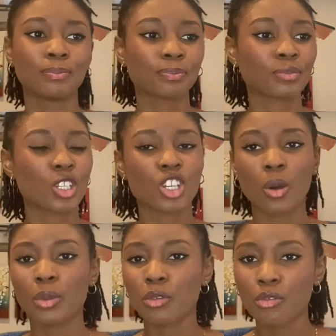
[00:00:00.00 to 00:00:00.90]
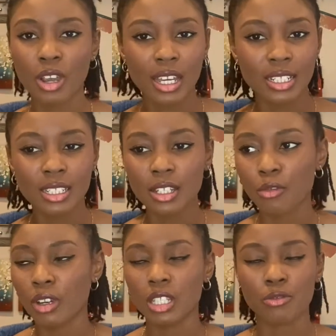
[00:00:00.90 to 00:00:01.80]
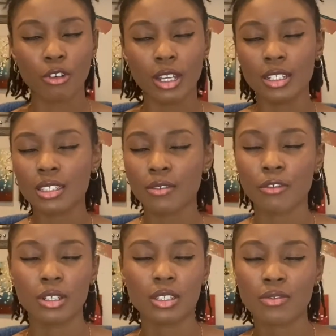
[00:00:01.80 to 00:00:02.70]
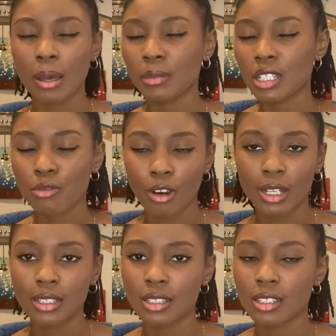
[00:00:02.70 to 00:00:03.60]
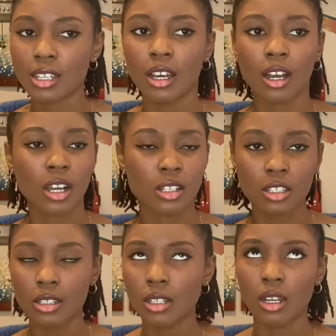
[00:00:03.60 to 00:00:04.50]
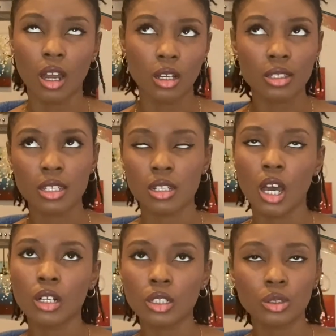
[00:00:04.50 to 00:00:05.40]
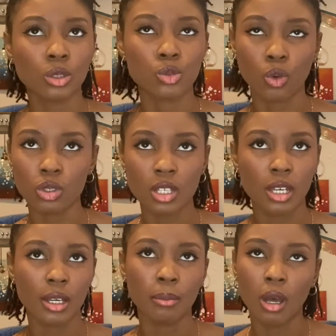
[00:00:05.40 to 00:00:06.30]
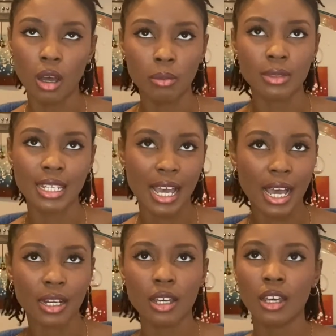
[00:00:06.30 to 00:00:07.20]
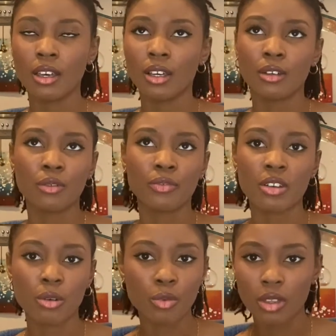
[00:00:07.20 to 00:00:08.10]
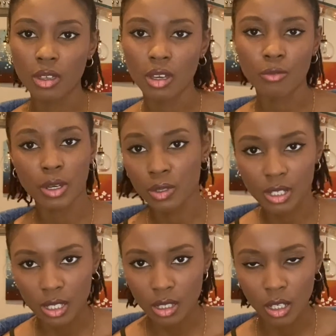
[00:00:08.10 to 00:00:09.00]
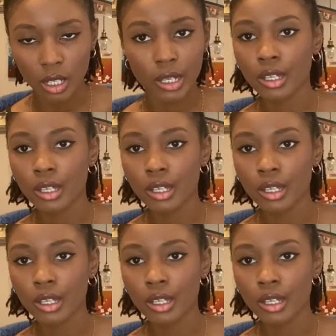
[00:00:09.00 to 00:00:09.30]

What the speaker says: Share with a friend's friend, a friend's family's friend, a cousin, an auntie, an uncle, daughter, mom, dad, favorite brother, favorite sister.